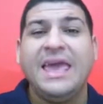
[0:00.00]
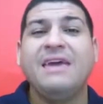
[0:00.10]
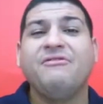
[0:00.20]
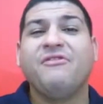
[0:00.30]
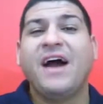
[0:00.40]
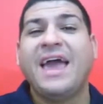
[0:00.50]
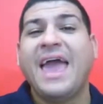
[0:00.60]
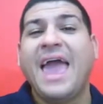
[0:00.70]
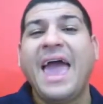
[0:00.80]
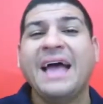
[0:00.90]
If I
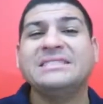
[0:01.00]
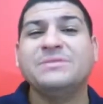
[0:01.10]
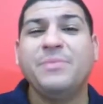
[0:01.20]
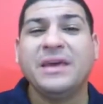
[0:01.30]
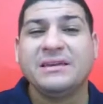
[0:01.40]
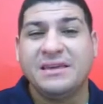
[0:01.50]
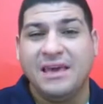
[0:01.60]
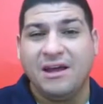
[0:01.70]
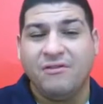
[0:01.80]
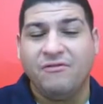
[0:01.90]
had been
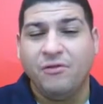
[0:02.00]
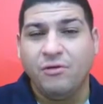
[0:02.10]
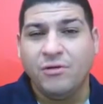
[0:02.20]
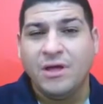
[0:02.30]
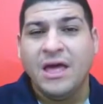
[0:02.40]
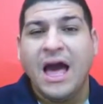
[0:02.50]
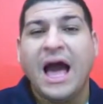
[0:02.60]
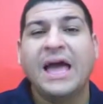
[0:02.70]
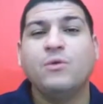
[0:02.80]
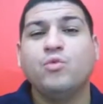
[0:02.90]
careful,
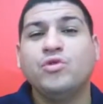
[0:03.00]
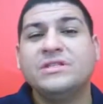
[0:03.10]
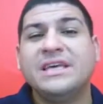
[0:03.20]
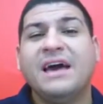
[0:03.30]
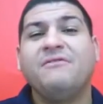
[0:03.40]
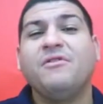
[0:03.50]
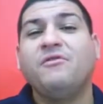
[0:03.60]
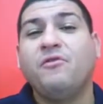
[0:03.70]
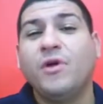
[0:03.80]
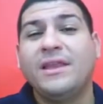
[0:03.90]
I would have
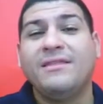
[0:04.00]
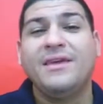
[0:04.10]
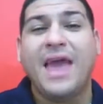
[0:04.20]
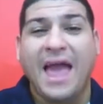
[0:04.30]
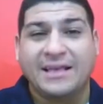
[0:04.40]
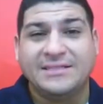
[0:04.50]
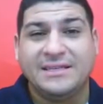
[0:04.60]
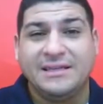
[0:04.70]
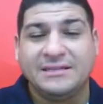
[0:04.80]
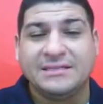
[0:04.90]
avoided the
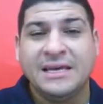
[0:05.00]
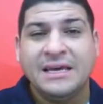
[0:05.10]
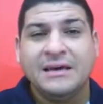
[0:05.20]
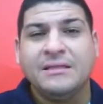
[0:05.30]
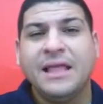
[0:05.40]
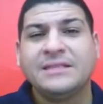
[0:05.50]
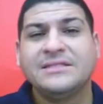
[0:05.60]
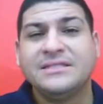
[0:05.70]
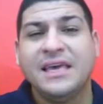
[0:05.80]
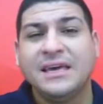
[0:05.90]
accident.
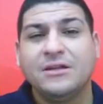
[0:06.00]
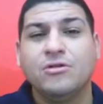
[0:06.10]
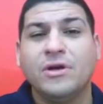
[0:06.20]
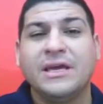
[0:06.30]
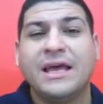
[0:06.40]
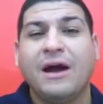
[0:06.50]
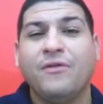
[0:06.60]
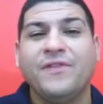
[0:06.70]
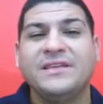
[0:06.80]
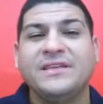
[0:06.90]
Let's take a look at
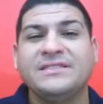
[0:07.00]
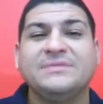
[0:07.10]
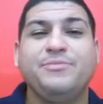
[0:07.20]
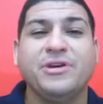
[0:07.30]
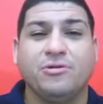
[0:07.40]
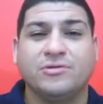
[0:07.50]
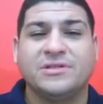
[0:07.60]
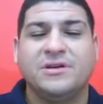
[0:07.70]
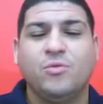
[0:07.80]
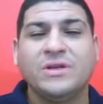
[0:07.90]
how this is
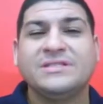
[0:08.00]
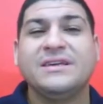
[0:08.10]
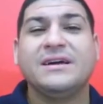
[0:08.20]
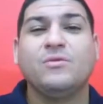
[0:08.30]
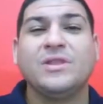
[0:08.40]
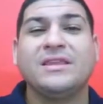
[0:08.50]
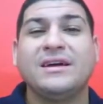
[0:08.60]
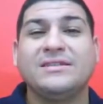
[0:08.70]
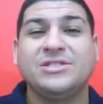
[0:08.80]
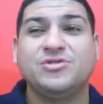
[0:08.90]
built, what
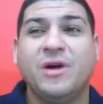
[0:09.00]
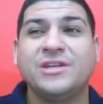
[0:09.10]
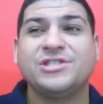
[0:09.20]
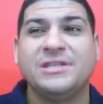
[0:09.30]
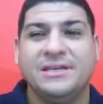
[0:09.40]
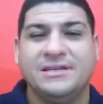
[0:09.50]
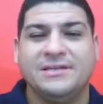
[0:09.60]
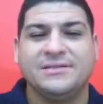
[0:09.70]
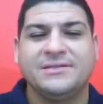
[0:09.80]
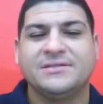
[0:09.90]
the construction
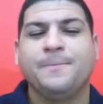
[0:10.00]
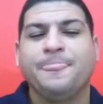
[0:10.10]
is.